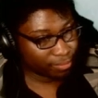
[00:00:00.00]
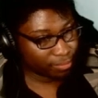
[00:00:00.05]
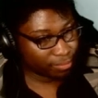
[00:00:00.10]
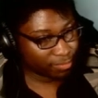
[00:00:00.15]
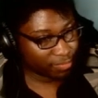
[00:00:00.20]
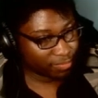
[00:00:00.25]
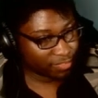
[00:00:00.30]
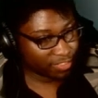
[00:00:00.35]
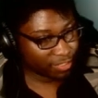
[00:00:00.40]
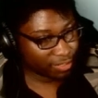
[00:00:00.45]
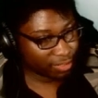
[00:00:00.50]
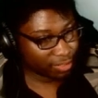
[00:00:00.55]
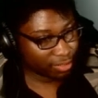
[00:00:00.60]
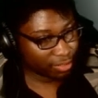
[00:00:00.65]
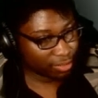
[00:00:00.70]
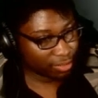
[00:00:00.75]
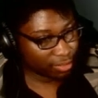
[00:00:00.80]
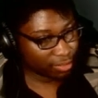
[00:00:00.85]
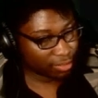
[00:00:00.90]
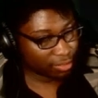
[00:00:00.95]

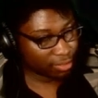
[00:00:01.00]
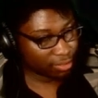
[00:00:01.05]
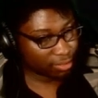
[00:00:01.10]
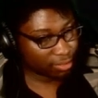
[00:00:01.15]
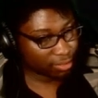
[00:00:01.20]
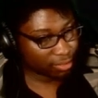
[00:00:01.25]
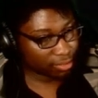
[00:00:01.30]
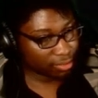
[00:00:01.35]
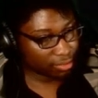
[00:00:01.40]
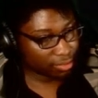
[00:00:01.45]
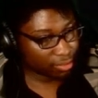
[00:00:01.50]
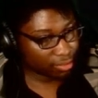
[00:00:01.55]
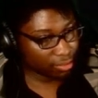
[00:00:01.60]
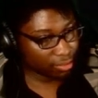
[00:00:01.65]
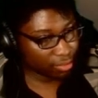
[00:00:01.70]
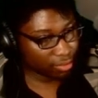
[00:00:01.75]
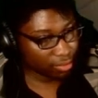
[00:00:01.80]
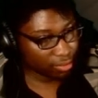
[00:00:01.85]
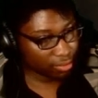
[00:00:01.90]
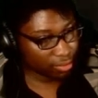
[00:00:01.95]

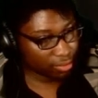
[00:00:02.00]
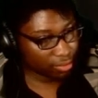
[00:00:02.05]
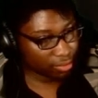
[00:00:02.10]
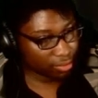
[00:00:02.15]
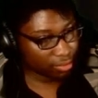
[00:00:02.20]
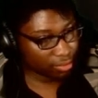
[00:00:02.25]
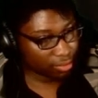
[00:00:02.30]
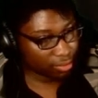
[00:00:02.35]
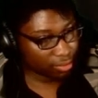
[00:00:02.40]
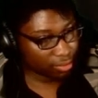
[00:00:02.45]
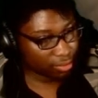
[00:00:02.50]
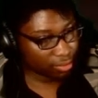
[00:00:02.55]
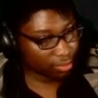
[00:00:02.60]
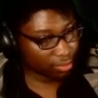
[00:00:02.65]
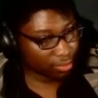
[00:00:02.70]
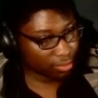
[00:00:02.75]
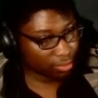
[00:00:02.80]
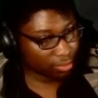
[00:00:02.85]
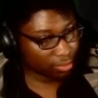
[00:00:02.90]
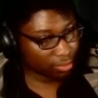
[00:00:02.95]

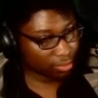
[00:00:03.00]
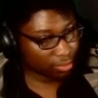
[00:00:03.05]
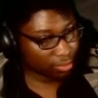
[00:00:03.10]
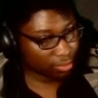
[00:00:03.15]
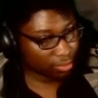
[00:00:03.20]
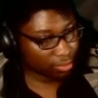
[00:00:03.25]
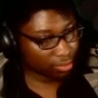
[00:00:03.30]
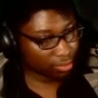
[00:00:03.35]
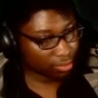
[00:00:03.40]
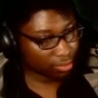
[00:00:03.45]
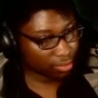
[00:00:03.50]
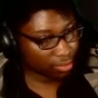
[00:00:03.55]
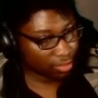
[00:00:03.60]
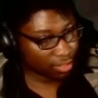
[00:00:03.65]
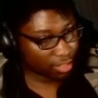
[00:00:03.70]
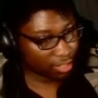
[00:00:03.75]
Nobody speaks.